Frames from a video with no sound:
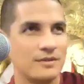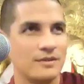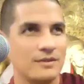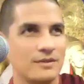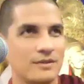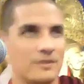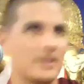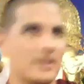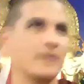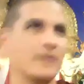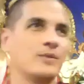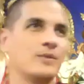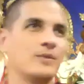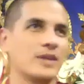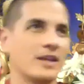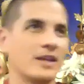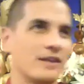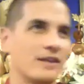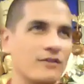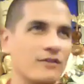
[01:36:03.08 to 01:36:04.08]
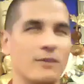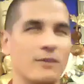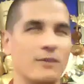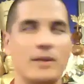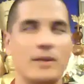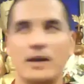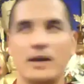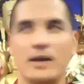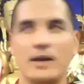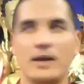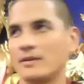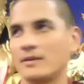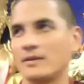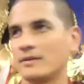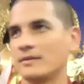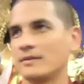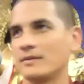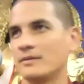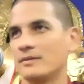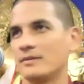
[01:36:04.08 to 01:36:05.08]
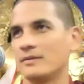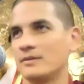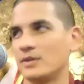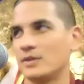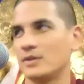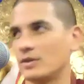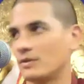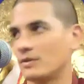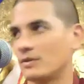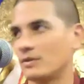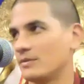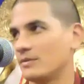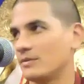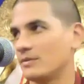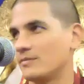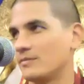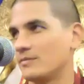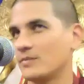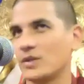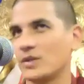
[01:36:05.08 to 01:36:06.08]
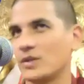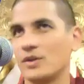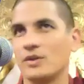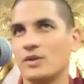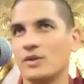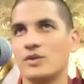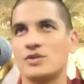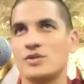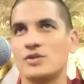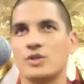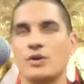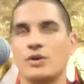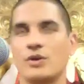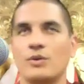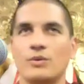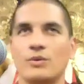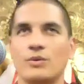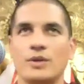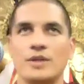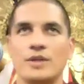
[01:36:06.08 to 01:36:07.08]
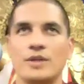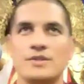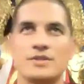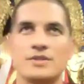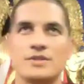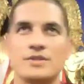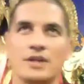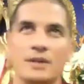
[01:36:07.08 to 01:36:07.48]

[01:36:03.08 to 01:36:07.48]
then we can give our body, you know? So it's,